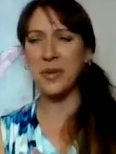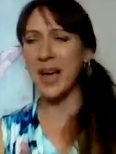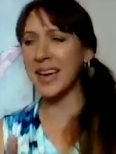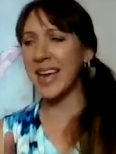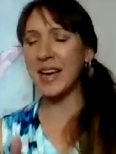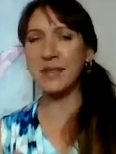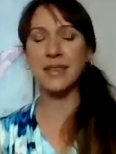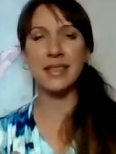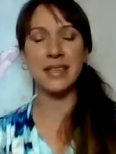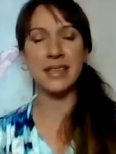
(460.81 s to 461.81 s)
You had
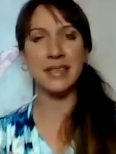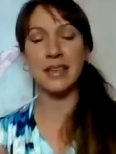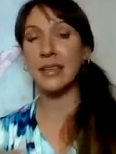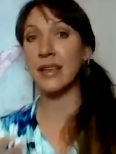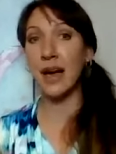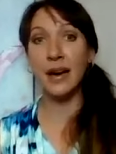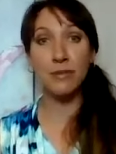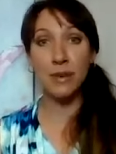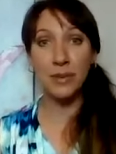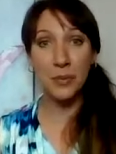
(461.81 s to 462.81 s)
everything that a lot of
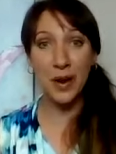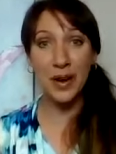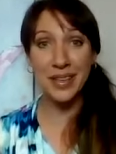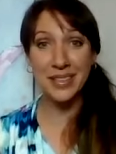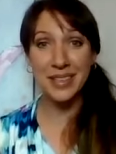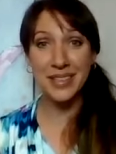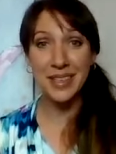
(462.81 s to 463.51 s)
women want.